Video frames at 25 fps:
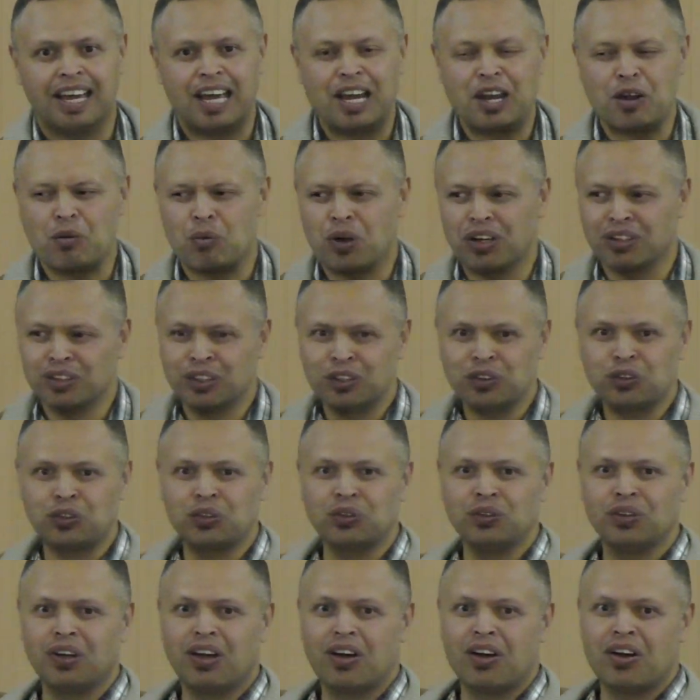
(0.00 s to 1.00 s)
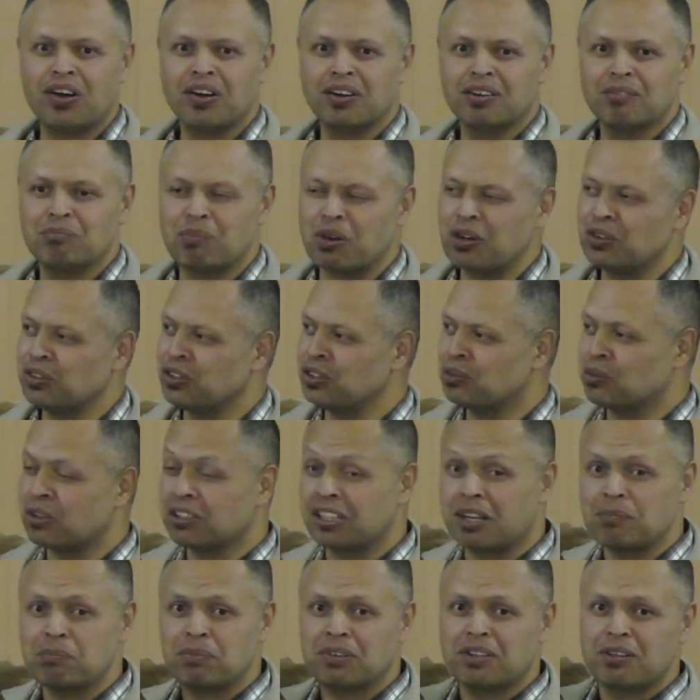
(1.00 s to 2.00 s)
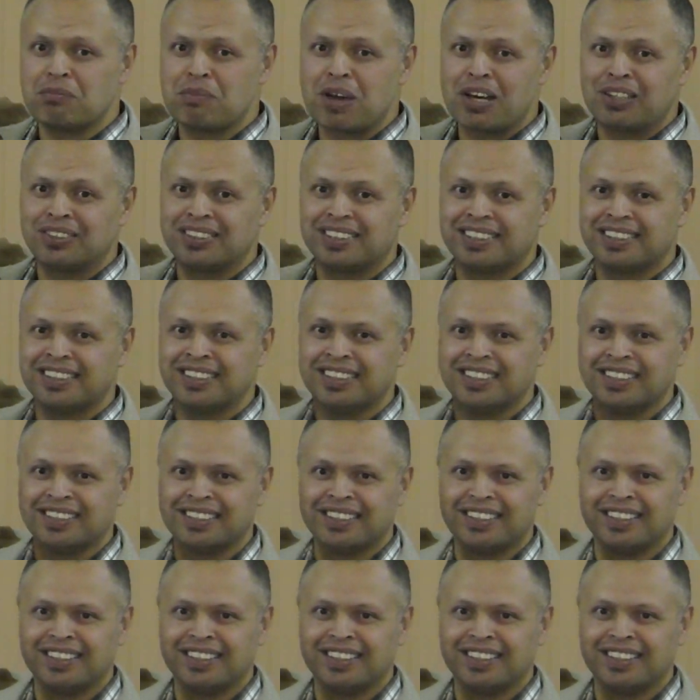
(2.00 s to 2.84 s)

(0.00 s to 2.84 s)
and it wasn't too long. Moses was up in the mountain,